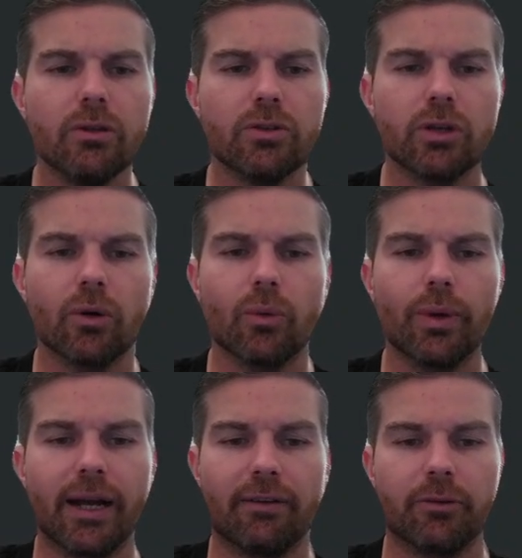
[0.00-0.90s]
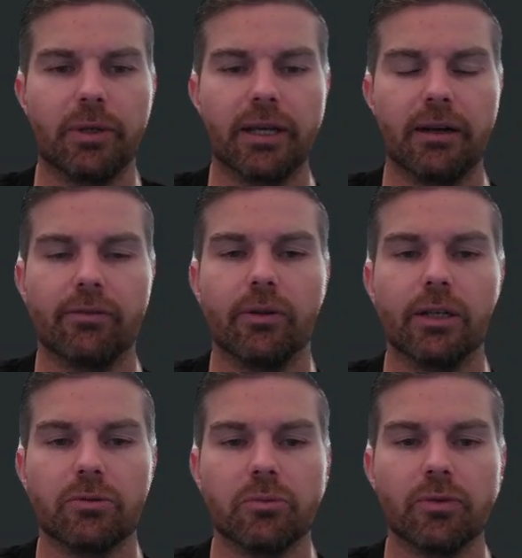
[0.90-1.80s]
So we have to be careful
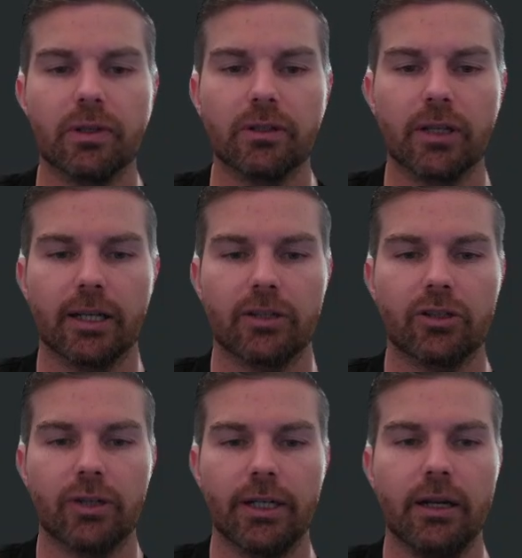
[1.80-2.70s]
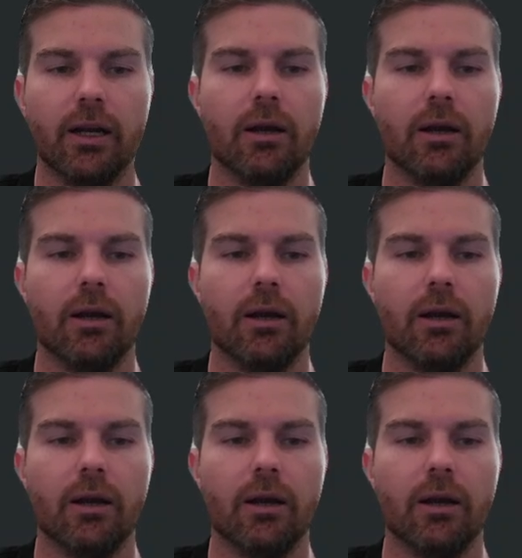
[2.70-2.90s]
as we move on to the next street,